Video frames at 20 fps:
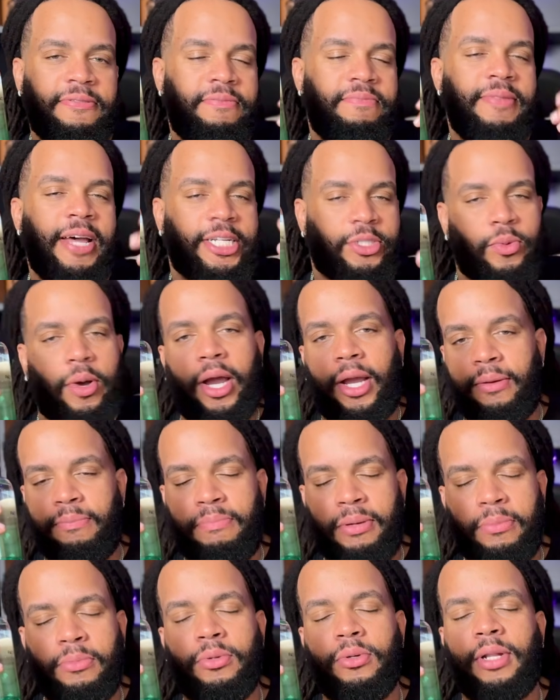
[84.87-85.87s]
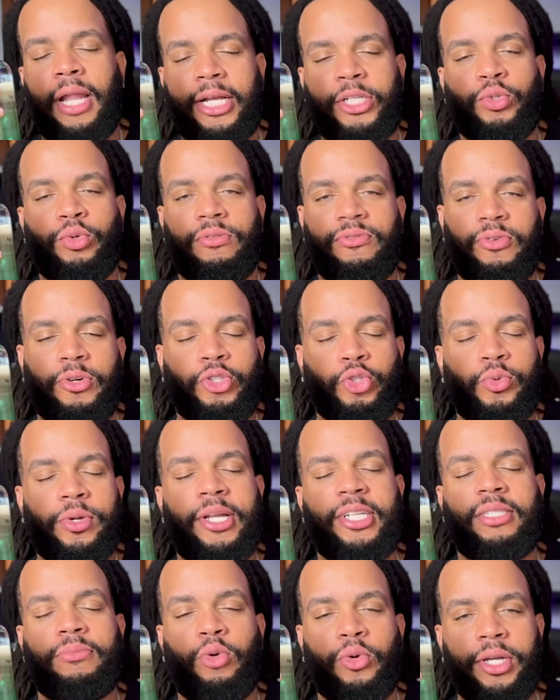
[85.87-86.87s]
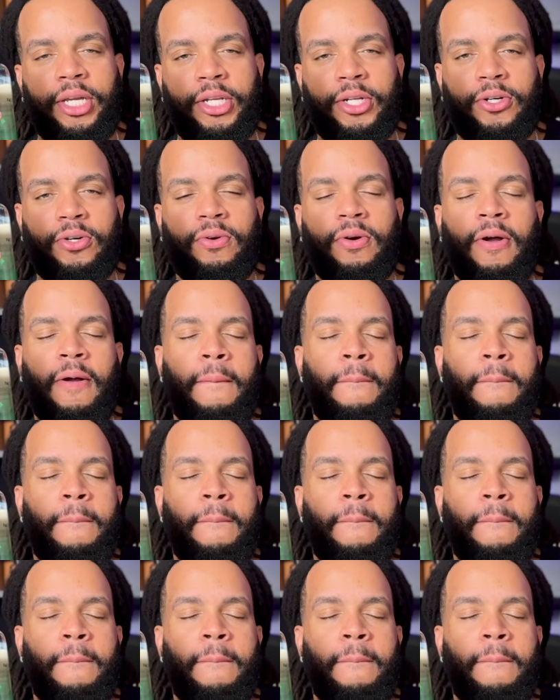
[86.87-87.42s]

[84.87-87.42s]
That's why people like to refer to it as a mojito.